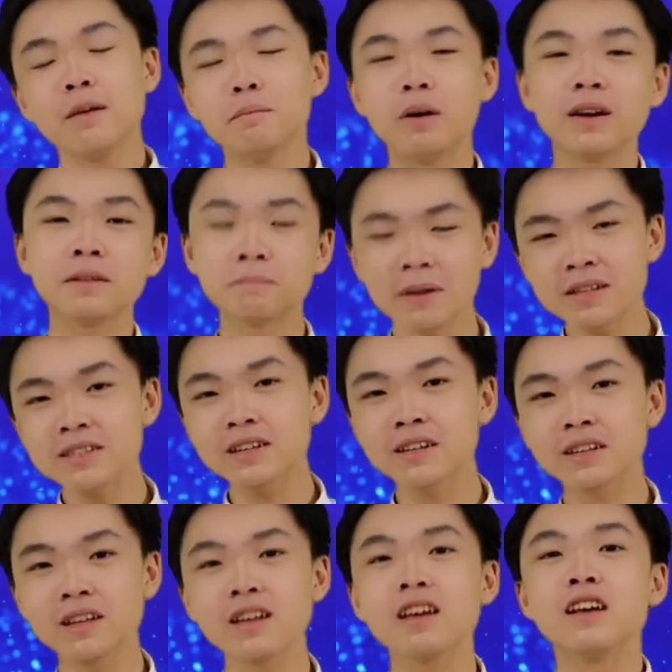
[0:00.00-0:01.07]
but it
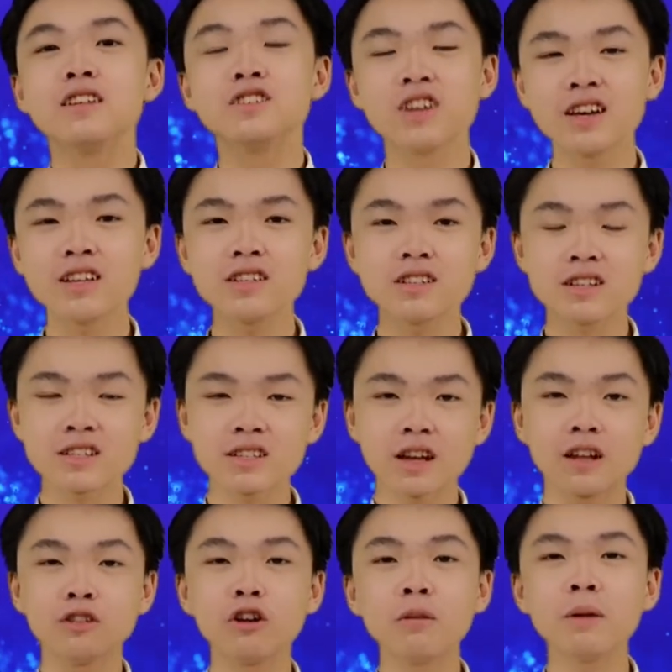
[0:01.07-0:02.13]
basically changes
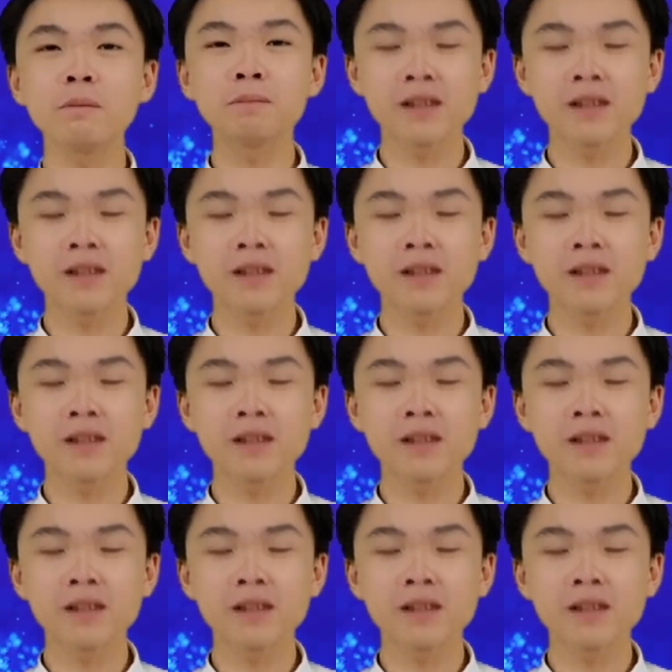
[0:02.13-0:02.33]
a normal